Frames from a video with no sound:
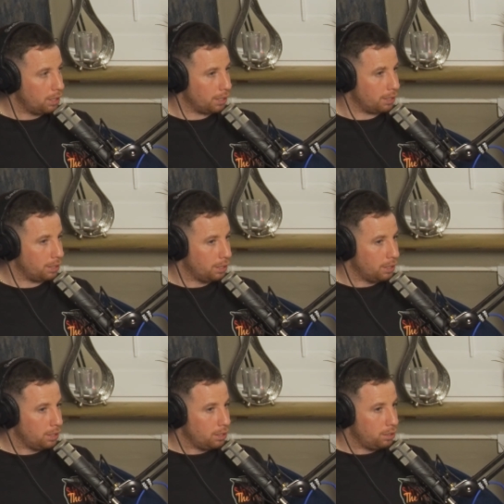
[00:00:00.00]
Like
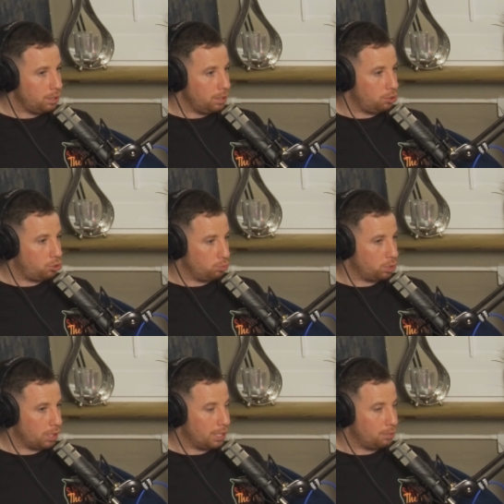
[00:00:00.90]

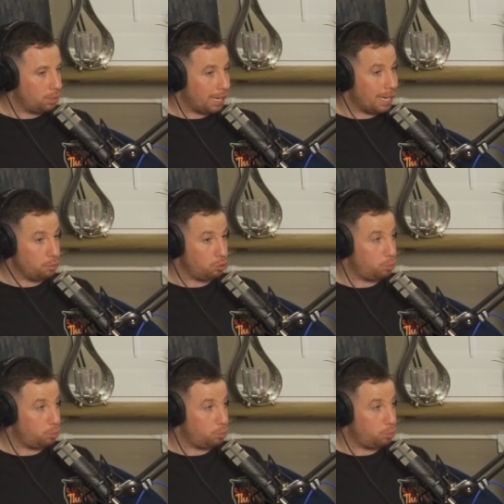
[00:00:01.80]
sometimes I